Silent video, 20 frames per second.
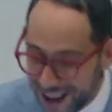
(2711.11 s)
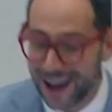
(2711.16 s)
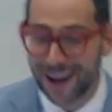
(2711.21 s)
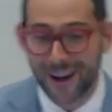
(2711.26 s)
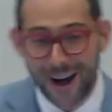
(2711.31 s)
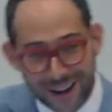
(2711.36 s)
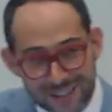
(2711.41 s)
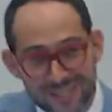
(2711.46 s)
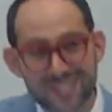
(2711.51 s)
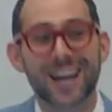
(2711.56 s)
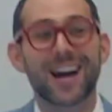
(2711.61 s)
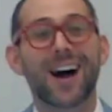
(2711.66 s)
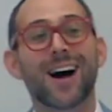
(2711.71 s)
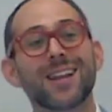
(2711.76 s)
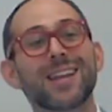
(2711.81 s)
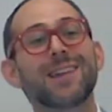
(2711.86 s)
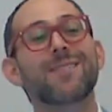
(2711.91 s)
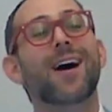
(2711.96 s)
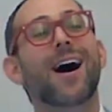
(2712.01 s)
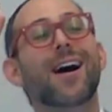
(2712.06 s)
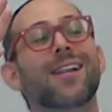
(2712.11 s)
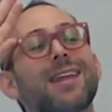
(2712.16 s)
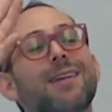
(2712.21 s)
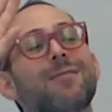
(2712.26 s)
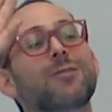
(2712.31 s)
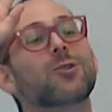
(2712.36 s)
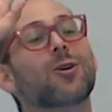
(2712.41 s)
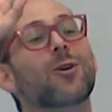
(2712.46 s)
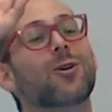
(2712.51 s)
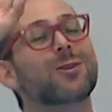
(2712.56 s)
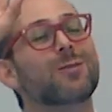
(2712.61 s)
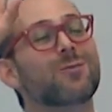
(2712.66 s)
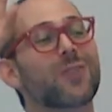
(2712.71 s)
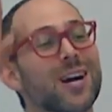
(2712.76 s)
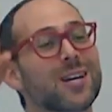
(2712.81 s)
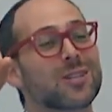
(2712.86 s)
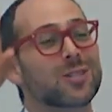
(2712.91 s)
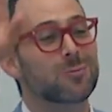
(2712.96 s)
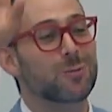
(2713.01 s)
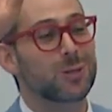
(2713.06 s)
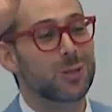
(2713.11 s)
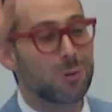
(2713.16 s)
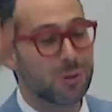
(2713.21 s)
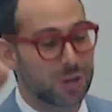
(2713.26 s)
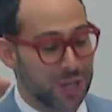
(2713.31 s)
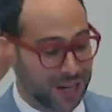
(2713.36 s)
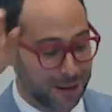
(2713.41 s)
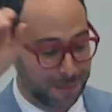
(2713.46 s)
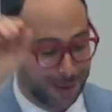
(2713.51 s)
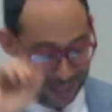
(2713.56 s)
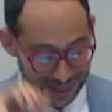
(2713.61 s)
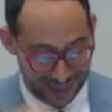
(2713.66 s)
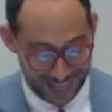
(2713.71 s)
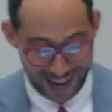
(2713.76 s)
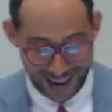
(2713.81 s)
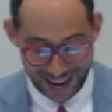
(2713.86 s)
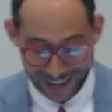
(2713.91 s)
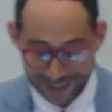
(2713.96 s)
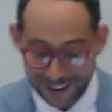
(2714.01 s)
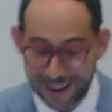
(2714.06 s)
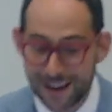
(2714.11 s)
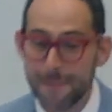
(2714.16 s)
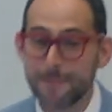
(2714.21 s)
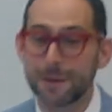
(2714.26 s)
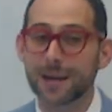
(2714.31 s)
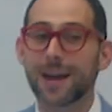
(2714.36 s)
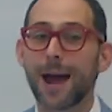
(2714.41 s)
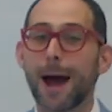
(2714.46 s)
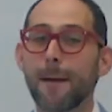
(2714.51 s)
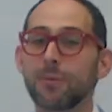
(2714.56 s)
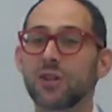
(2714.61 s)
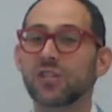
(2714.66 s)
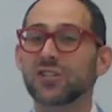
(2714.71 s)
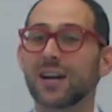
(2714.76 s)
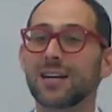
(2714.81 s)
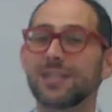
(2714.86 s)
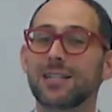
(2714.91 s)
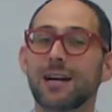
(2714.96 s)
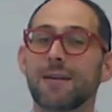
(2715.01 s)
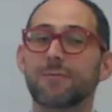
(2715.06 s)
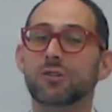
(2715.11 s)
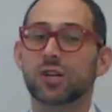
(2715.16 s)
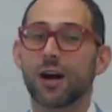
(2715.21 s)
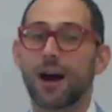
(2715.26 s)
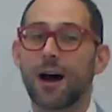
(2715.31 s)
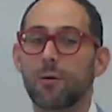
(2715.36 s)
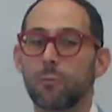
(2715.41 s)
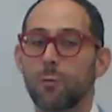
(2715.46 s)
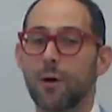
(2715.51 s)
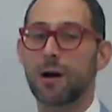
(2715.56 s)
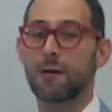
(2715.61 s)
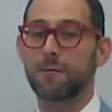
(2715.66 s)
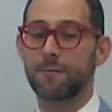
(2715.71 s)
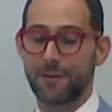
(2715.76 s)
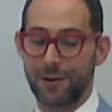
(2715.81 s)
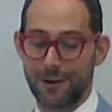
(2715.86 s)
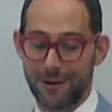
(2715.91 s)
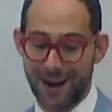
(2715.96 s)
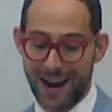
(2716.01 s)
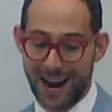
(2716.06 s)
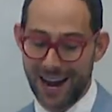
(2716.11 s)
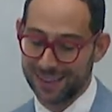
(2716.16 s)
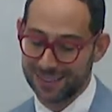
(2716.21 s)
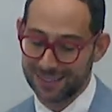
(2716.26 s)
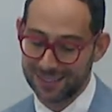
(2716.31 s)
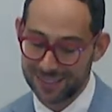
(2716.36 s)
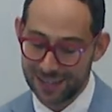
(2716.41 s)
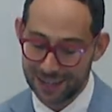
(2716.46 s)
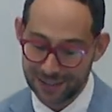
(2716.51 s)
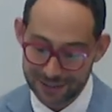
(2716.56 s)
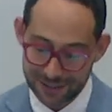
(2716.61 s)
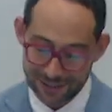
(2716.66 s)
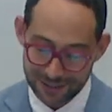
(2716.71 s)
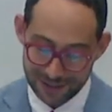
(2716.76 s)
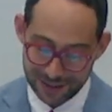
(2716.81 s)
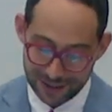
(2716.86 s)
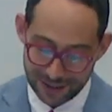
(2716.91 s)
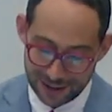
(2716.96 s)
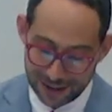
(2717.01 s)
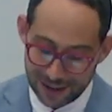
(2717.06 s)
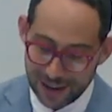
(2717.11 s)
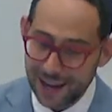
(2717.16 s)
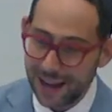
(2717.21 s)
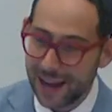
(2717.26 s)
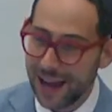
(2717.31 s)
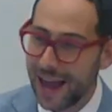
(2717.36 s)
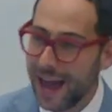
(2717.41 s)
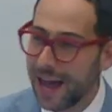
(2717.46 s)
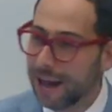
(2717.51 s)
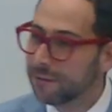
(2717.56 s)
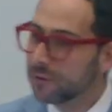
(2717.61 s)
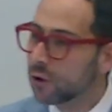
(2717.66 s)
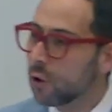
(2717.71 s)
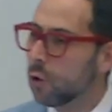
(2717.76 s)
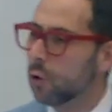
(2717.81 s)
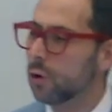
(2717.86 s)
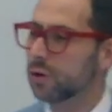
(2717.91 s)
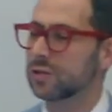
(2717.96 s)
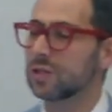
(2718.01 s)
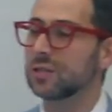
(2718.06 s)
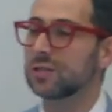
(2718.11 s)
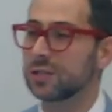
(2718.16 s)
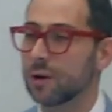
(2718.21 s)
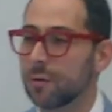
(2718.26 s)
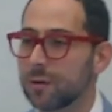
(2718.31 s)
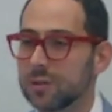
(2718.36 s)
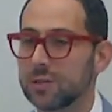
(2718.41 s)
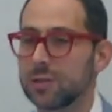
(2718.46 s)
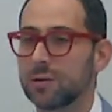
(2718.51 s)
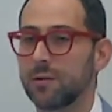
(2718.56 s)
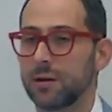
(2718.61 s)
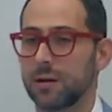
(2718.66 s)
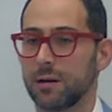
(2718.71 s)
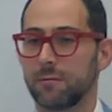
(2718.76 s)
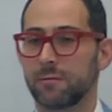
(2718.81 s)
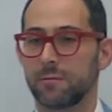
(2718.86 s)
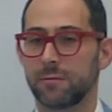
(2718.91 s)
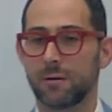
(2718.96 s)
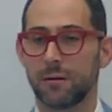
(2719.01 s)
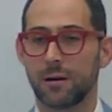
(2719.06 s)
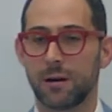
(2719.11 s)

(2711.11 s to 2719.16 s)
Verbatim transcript: I'll, I'll say, I'll leave, I'll leave you to your own devices what you think about that, but kept this idea of child welfare at the center. And of course, it's so intuitive.